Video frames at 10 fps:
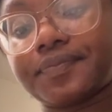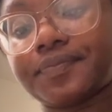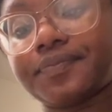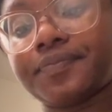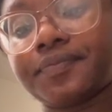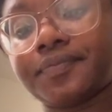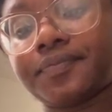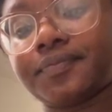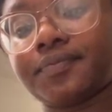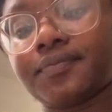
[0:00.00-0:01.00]

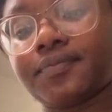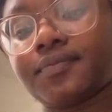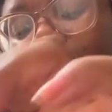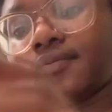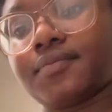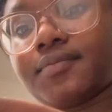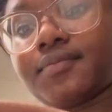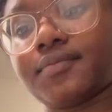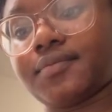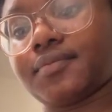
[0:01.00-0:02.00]

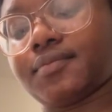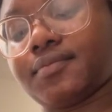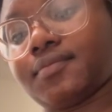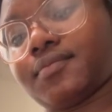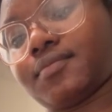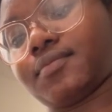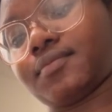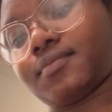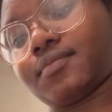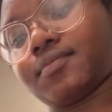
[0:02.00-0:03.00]

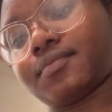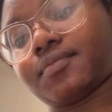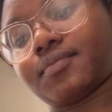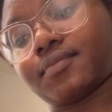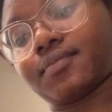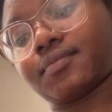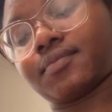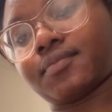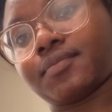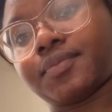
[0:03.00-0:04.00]

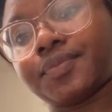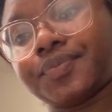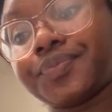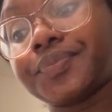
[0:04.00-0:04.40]
[no speech]